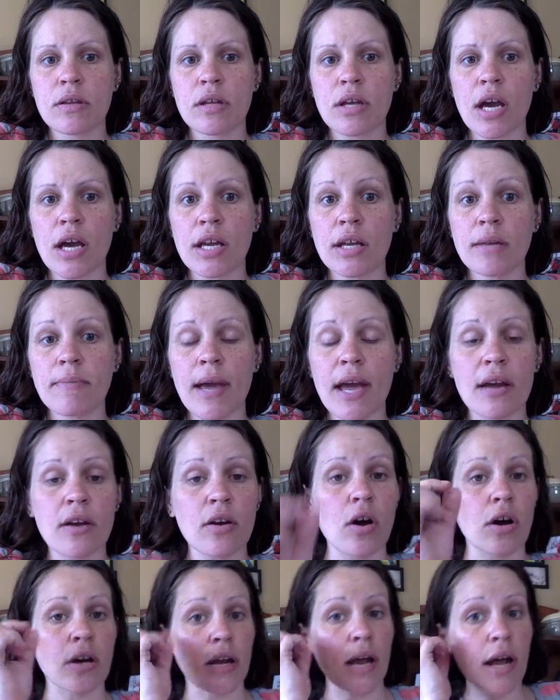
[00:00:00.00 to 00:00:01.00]
Cutting back
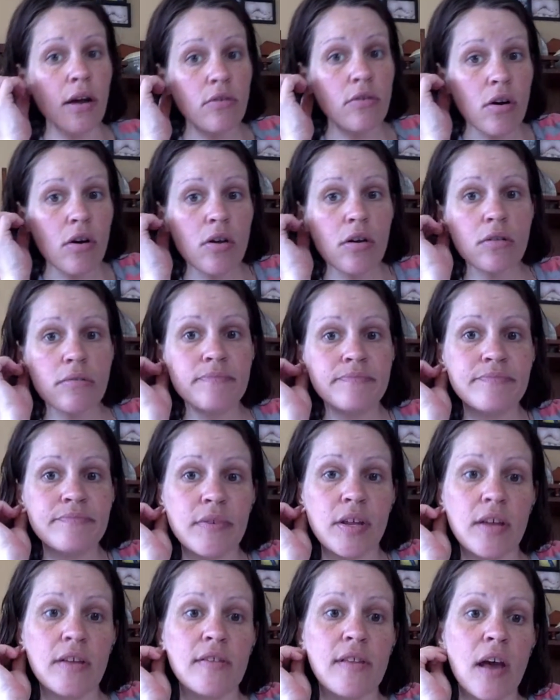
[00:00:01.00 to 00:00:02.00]
on alcohol
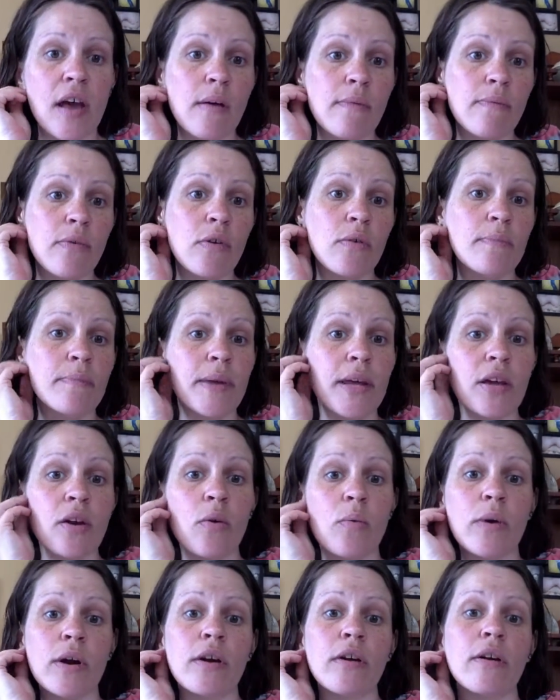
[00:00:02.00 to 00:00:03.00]
is helpful. Being
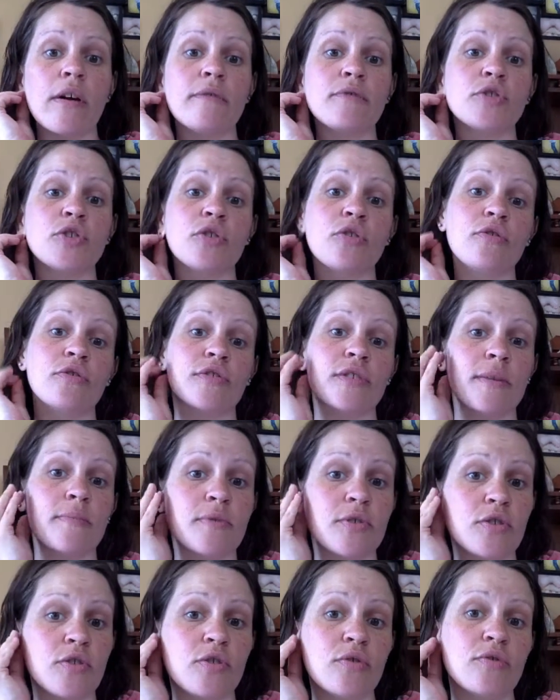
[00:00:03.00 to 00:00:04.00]
aware of sugar
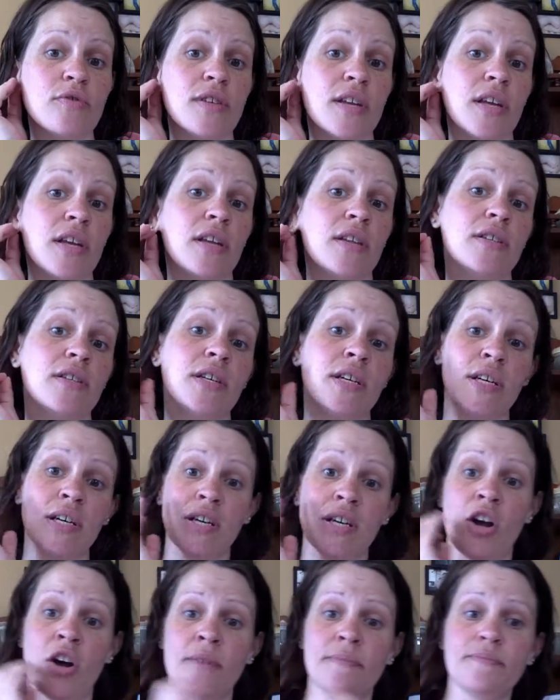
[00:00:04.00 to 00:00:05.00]
substitutes and
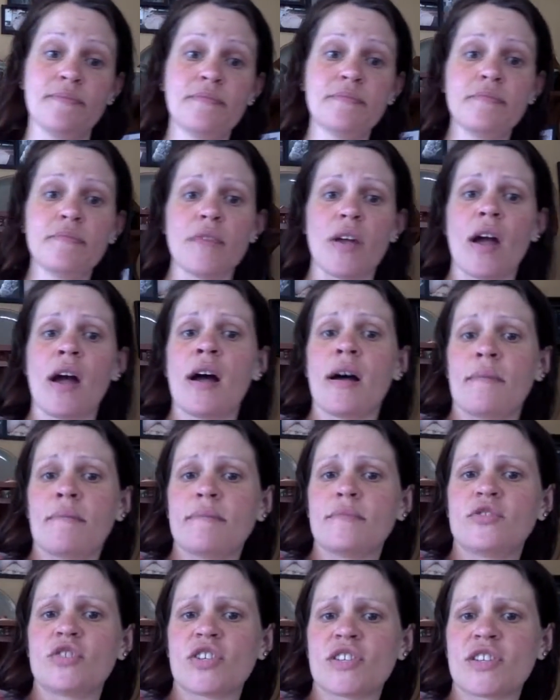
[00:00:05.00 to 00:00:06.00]

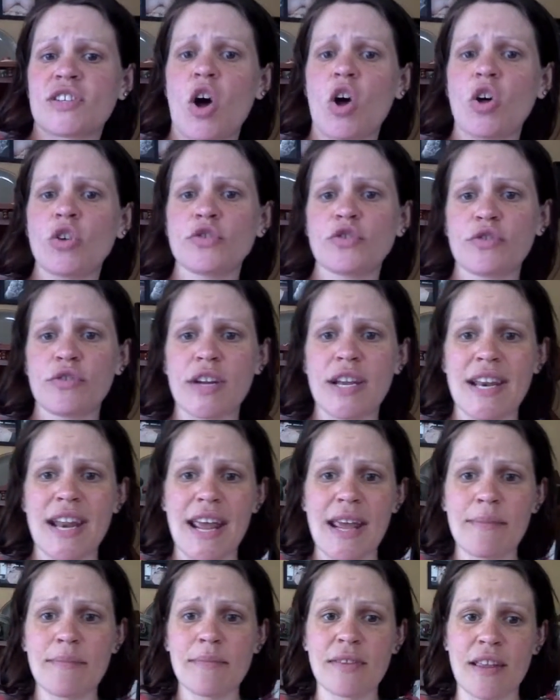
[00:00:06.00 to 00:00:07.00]
just alternate
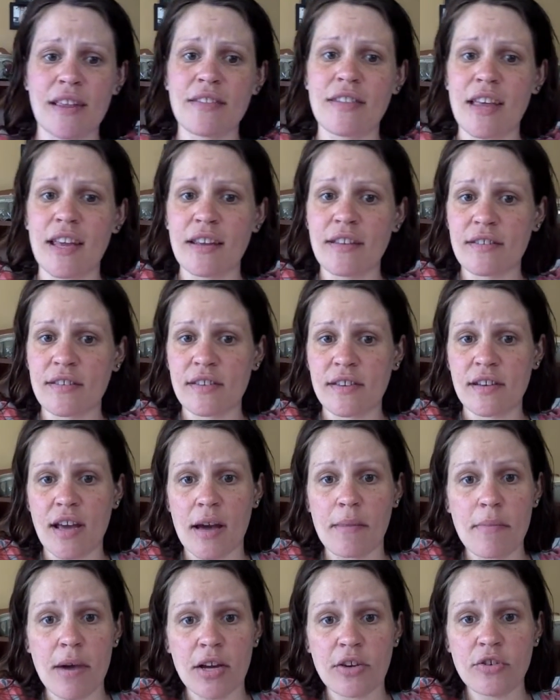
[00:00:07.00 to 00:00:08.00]
names that things
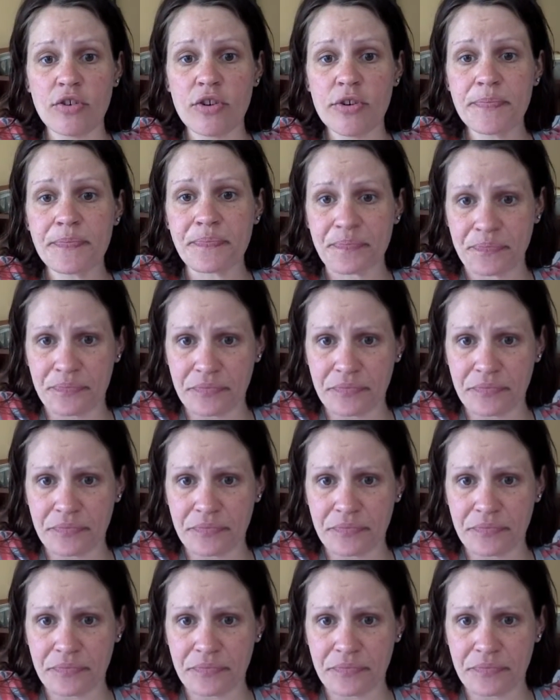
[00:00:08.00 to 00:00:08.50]
come under.